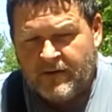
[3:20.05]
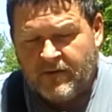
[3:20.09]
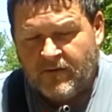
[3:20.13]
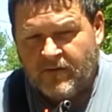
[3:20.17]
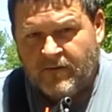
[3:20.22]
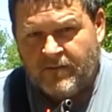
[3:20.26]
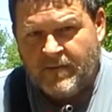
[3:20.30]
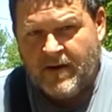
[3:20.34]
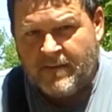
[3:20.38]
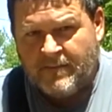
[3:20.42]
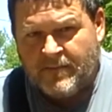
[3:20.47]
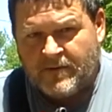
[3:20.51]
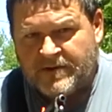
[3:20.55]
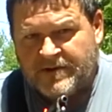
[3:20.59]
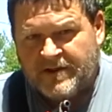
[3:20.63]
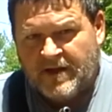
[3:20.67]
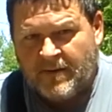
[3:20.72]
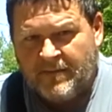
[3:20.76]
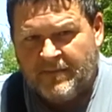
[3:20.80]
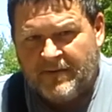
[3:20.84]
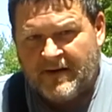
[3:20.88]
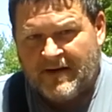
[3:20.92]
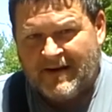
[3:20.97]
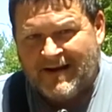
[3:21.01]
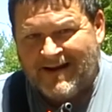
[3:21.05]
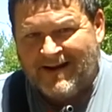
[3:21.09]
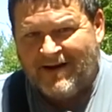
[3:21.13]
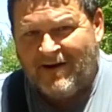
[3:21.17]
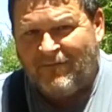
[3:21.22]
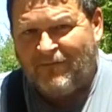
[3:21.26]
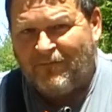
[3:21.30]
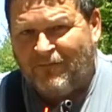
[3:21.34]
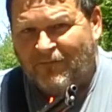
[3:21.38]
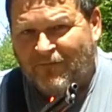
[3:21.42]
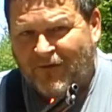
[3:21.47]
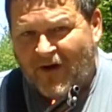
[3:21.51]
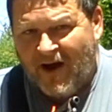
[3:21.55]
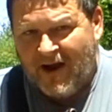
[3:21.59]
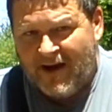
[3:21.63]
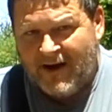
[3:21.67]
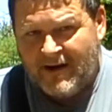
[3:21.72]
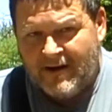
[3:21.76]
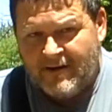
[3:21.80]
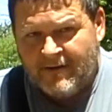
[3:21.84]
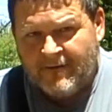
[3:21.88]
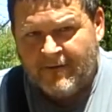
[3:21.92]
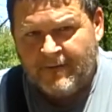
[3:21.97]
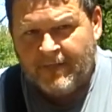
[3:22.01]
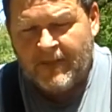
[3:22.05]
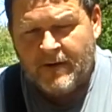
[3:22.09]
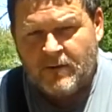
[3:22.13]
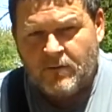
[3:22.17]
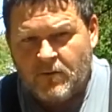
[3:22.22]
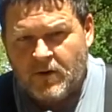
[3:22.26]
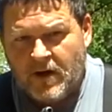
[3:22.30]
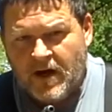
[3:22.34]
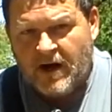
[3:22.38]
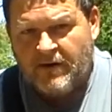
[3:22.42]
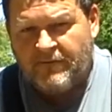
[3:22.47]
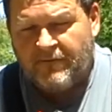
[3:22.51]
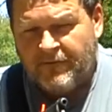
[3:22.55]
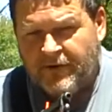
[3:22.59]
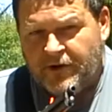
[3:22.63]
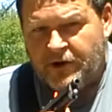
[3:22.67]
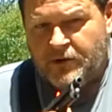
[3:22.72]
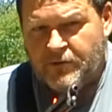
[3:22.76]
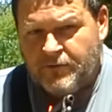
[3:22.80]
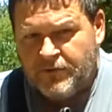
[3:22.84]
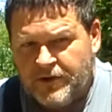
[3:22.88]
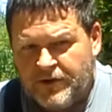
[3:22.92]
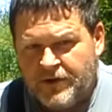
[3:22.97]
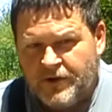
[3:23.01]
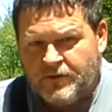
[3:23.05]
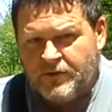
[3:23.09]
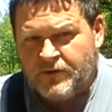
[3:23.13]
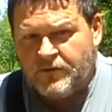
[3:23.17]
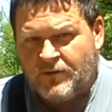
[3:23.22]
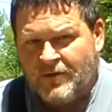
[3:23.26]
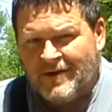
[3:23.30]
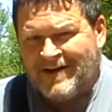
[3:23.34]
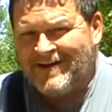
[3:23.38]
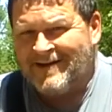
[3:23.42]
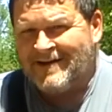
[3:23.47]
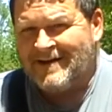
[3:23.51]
Remember something: in a fight, whatever you do,